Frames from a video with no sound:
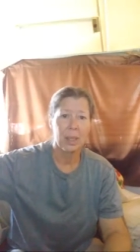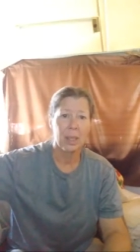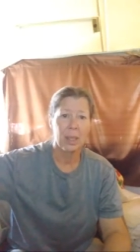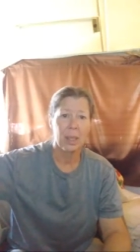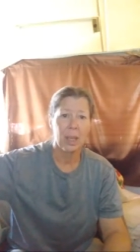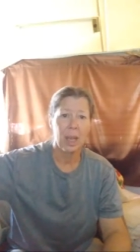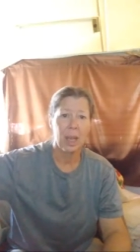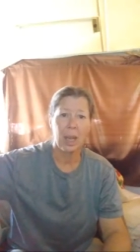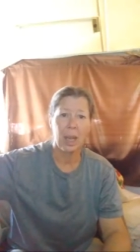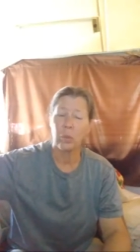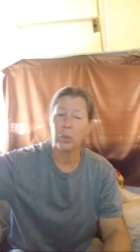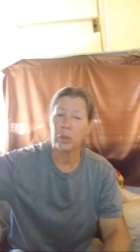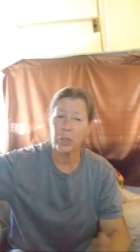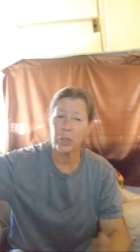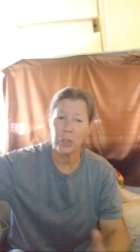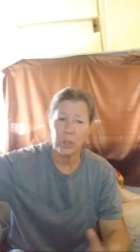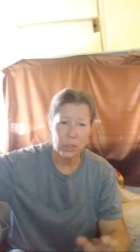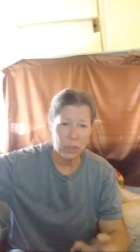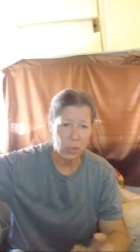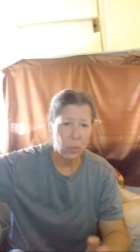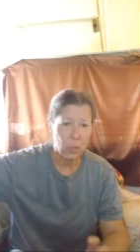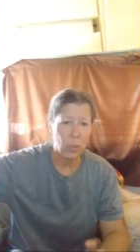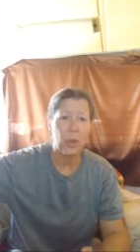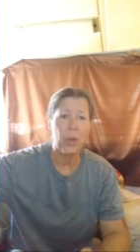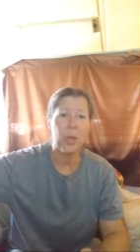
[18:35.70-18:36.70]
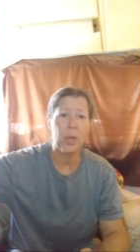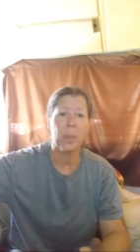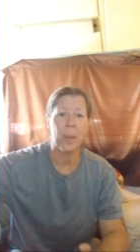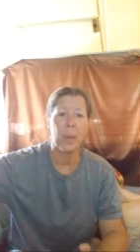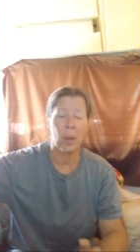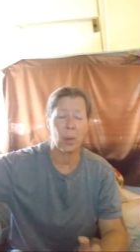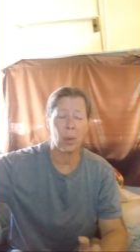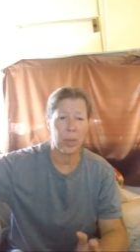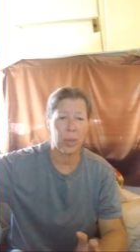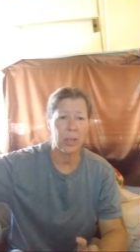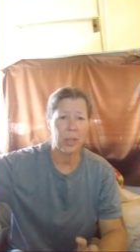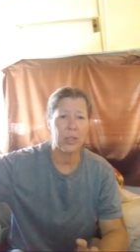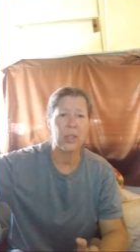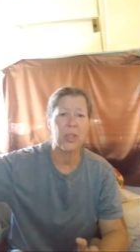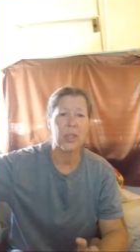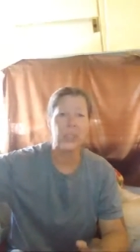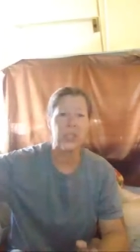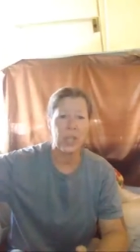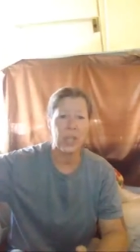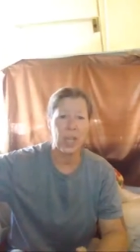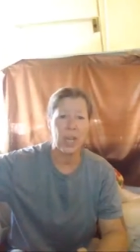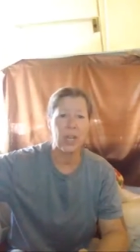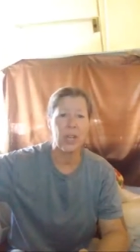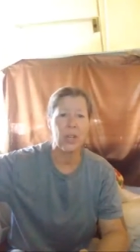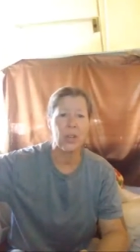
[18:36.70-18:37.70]
I used to worry about what I was going to
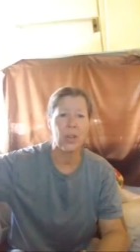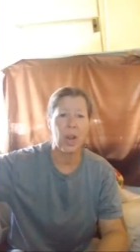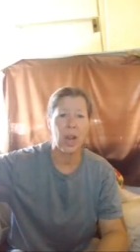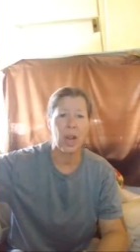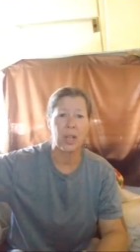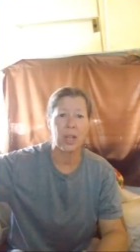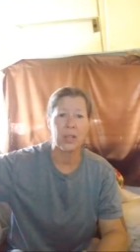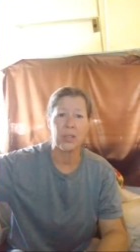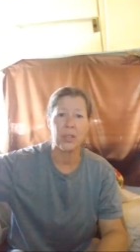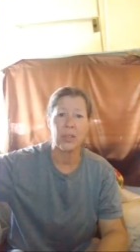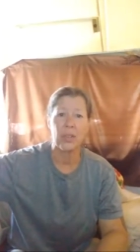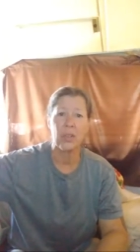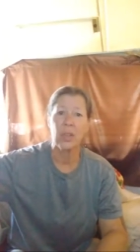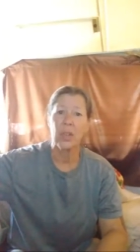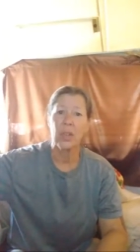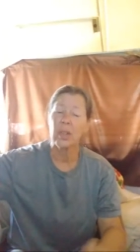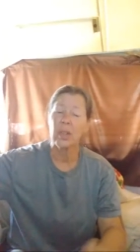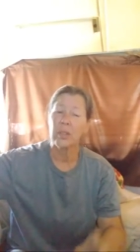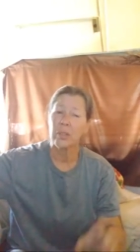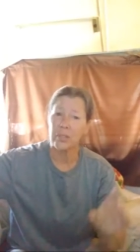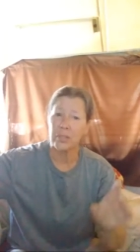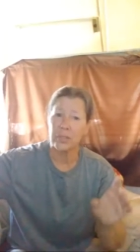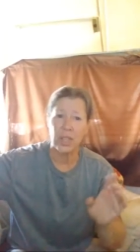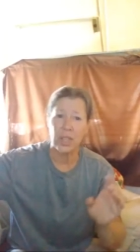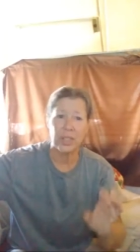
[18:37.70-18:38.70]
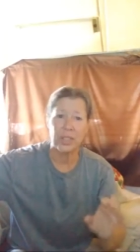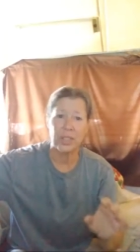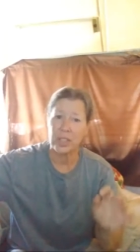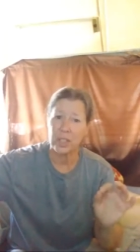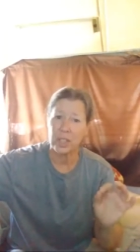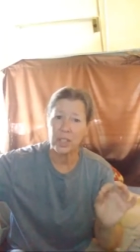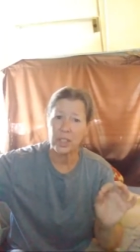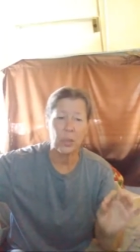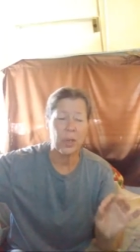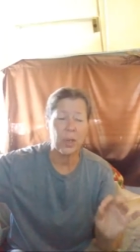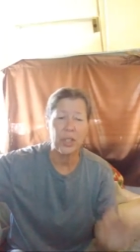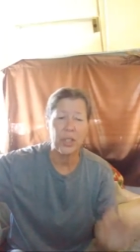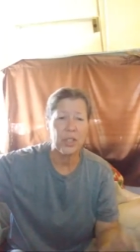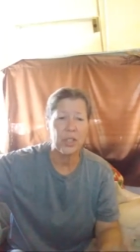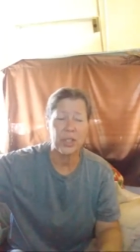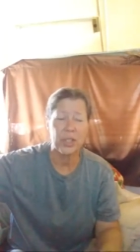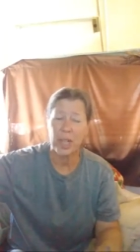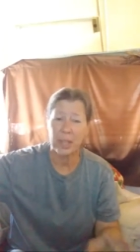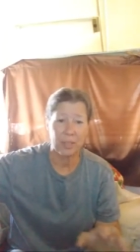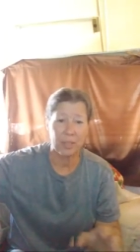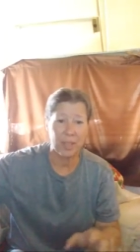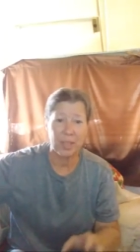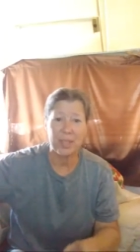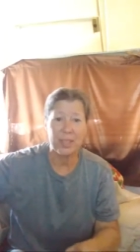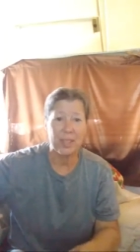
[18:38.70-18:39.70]
say to you guys. This situation like
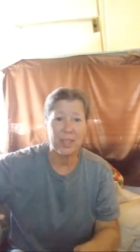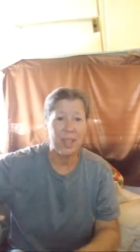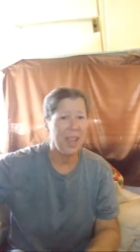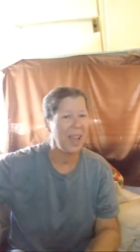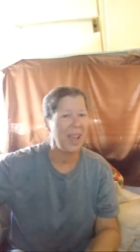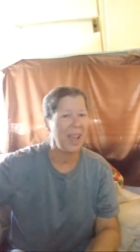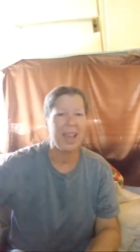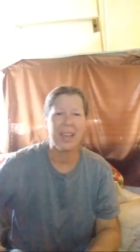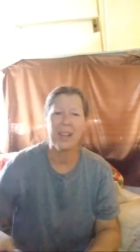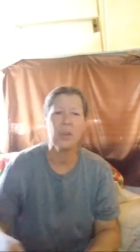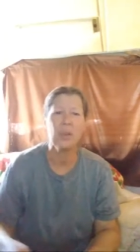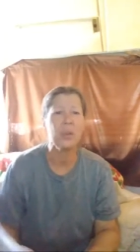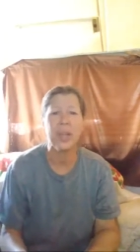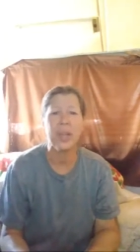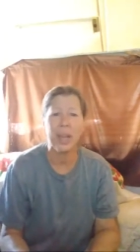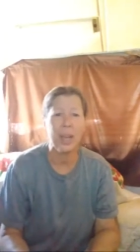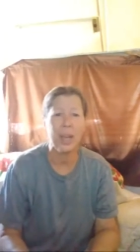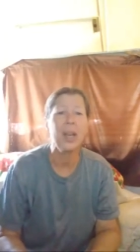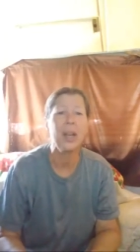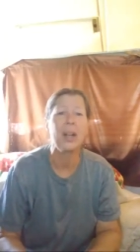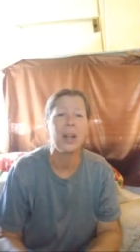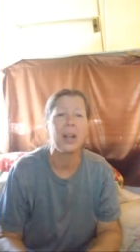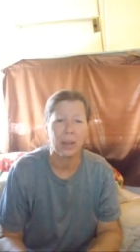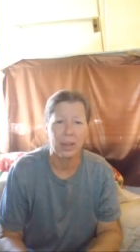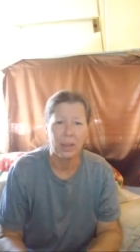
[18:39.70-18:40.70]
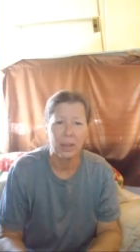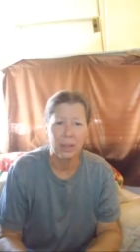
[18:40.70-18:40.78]
this, I don't care.